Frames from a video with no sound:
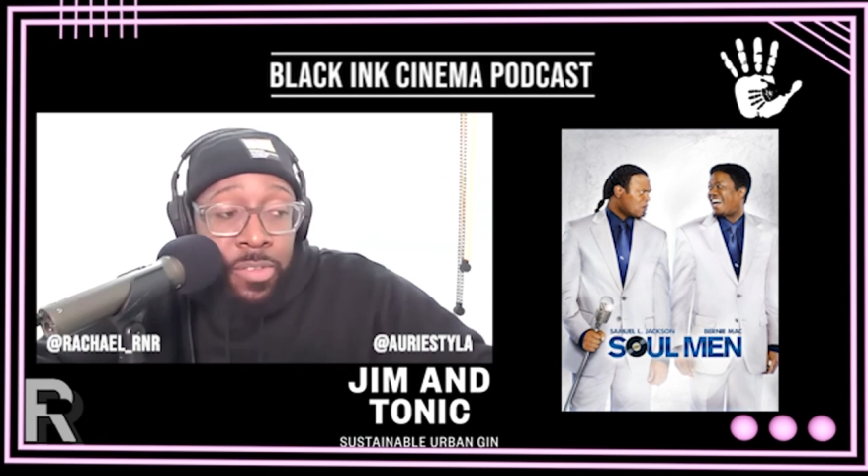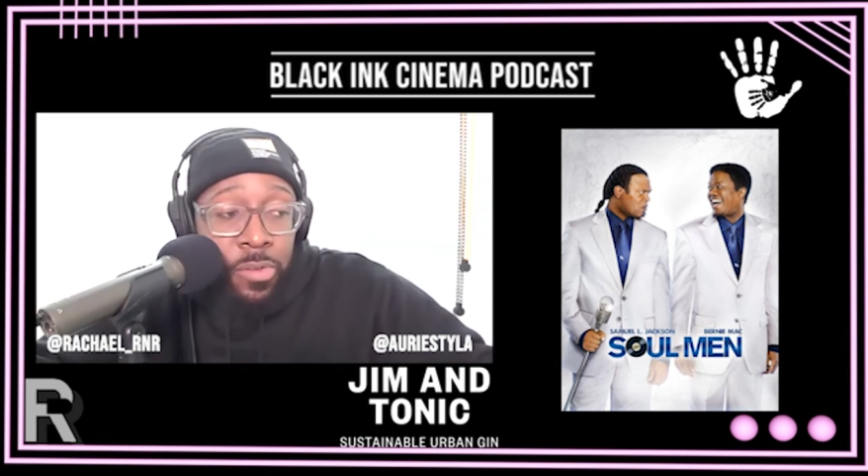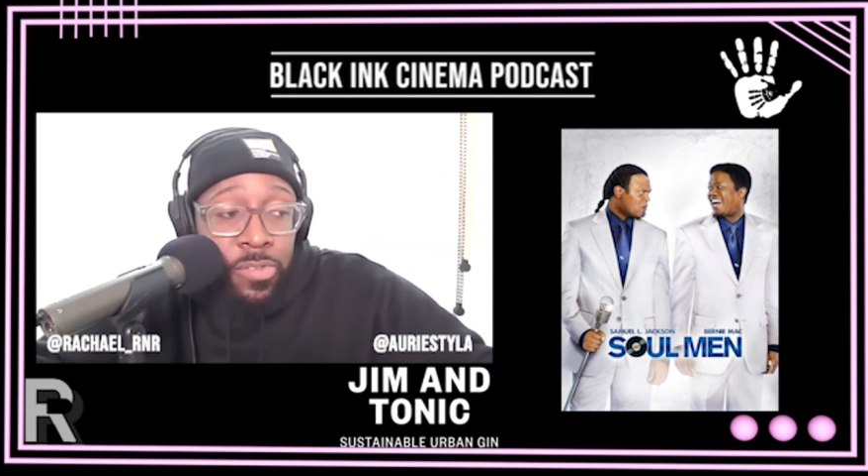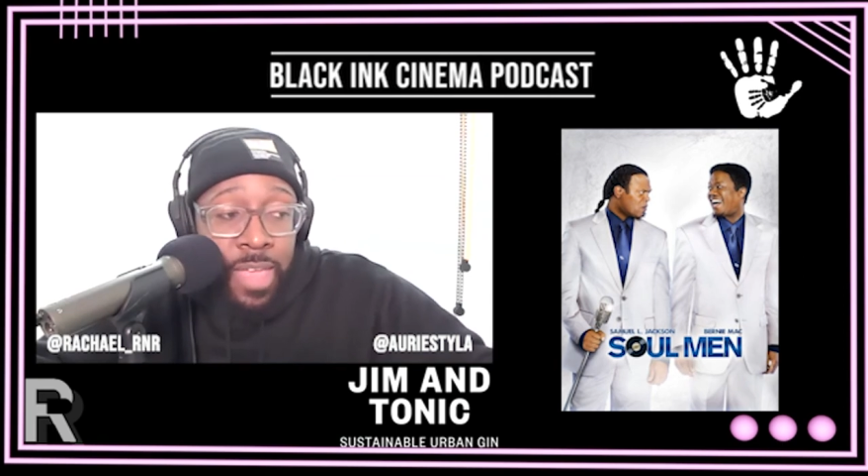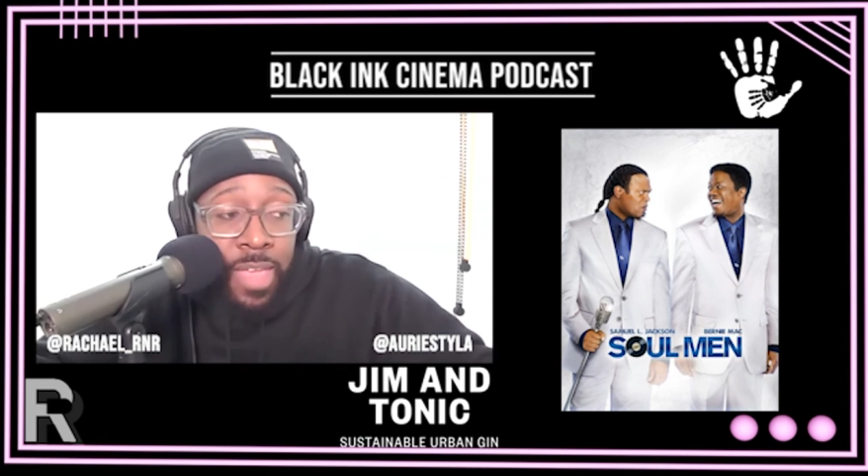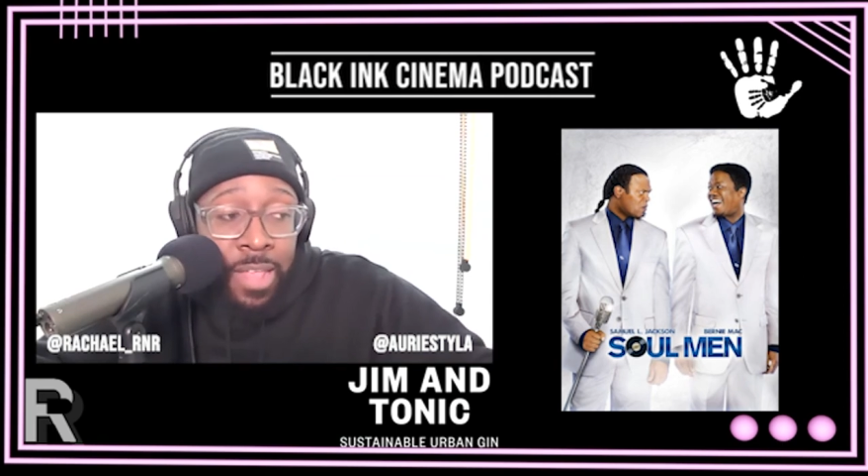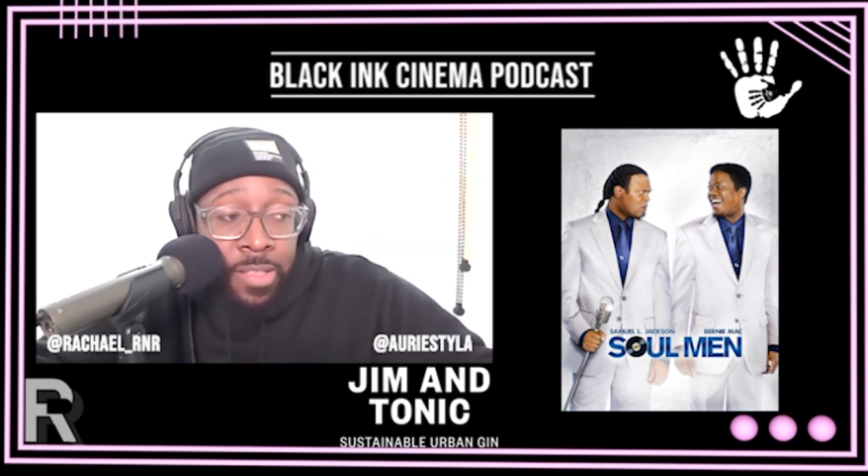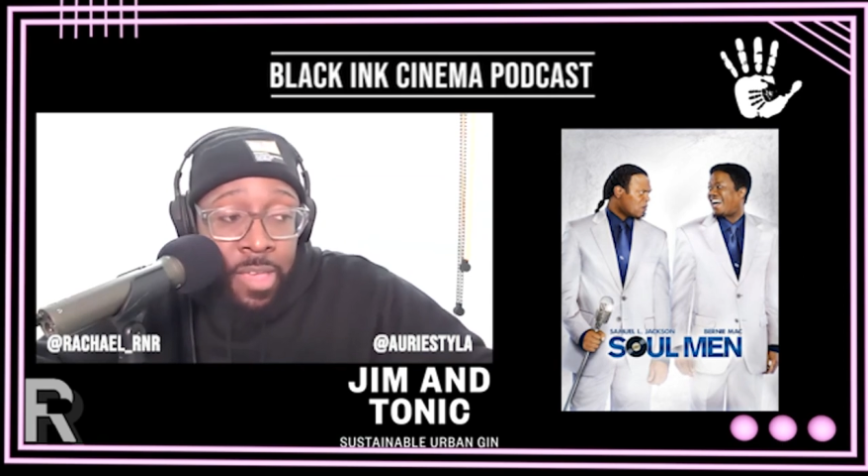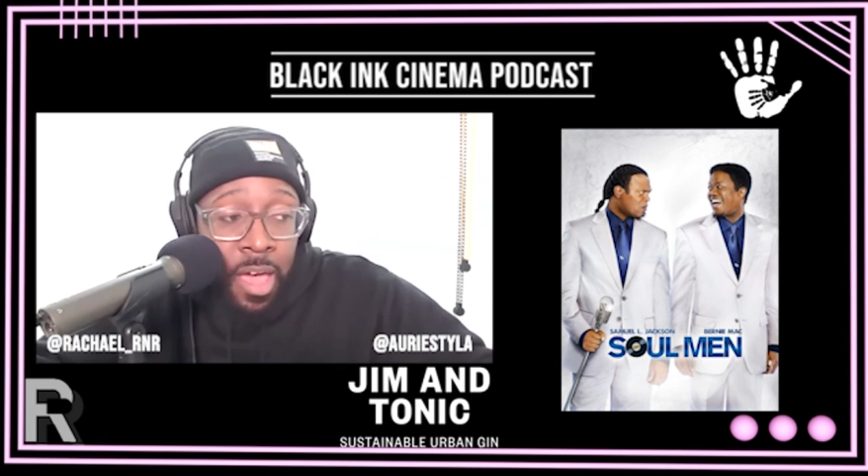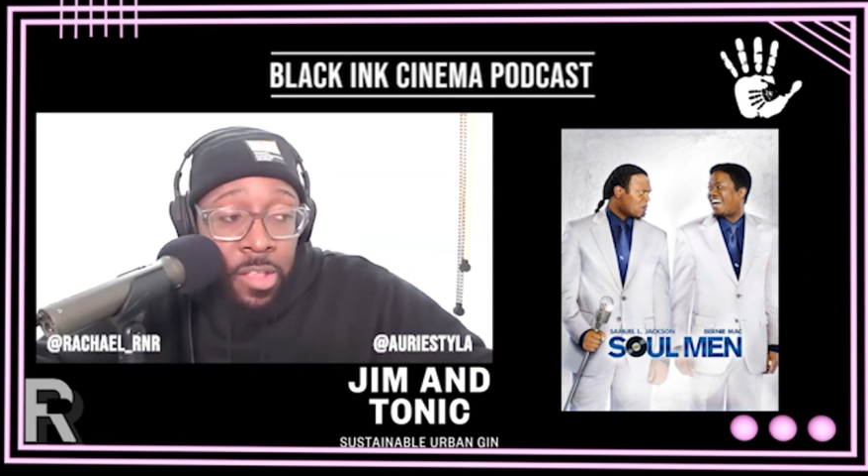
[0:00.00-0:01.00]
We still stay mm.
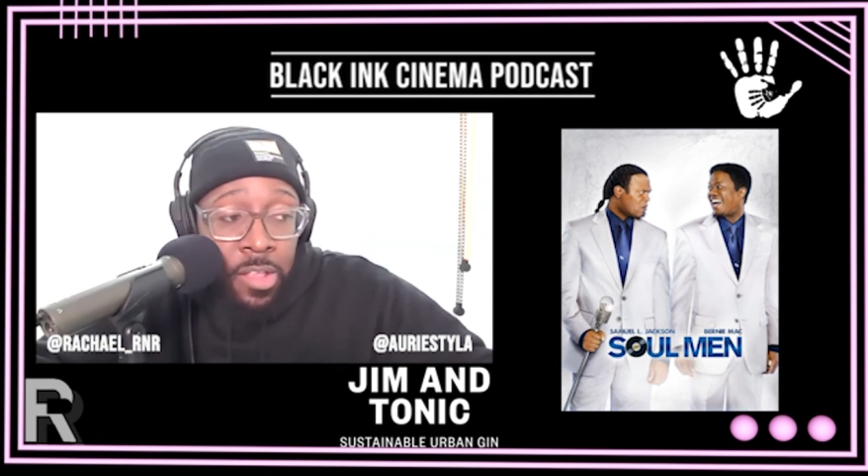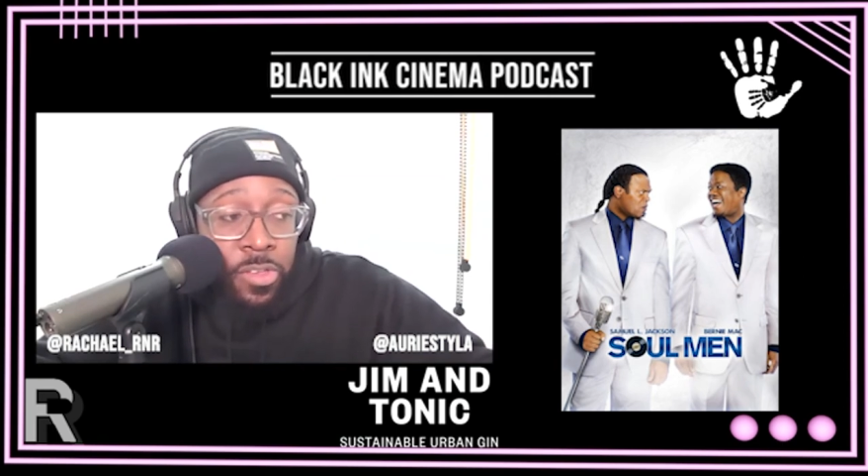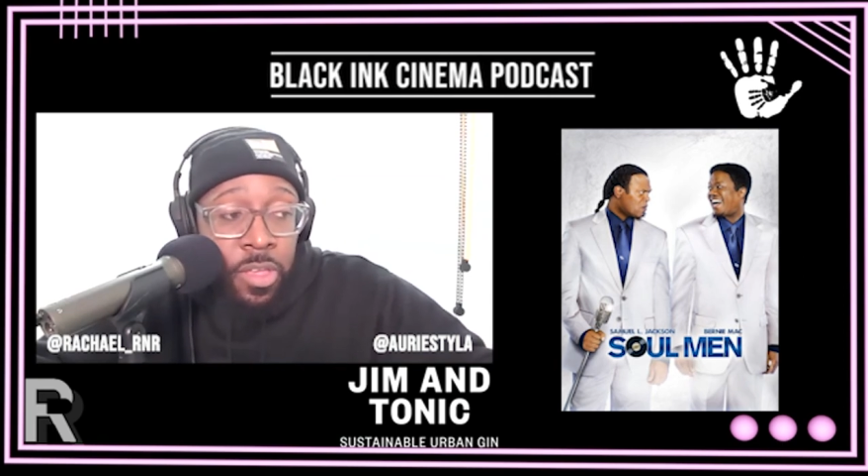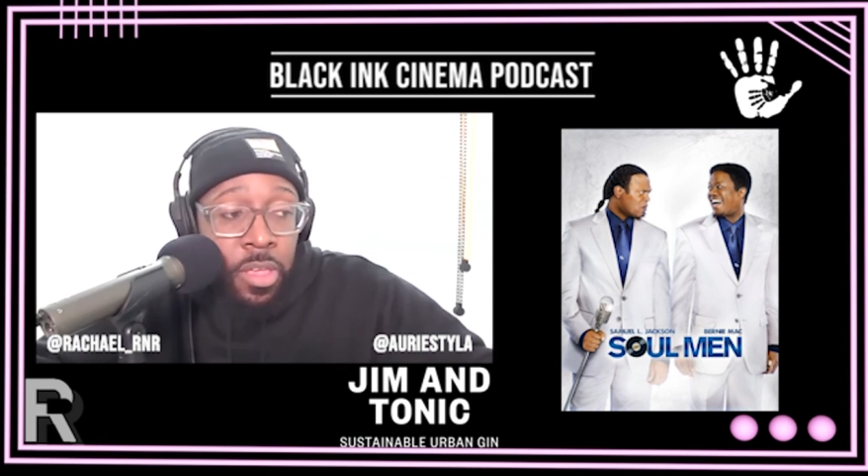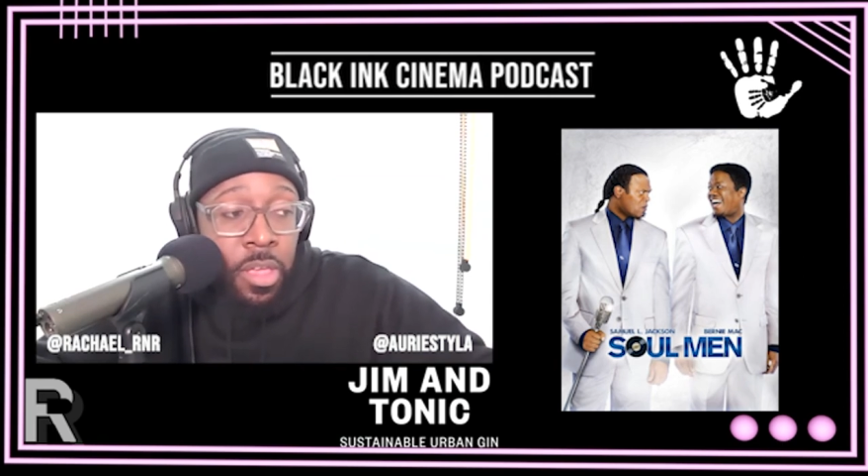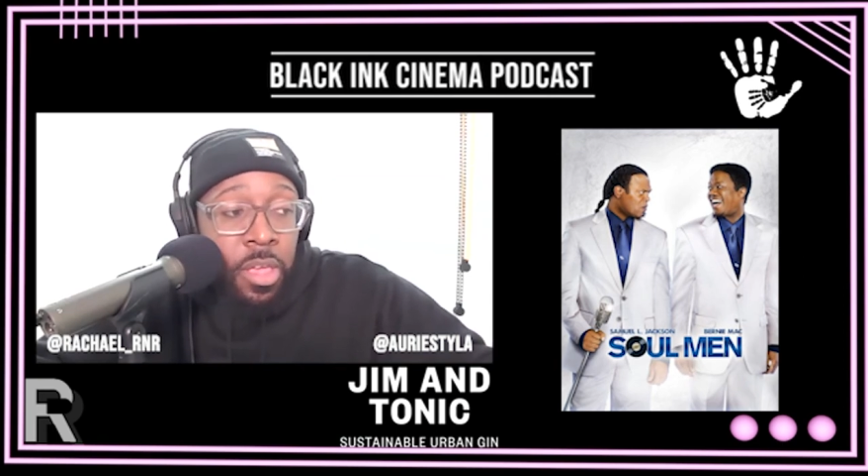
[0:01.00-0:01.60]
in touch.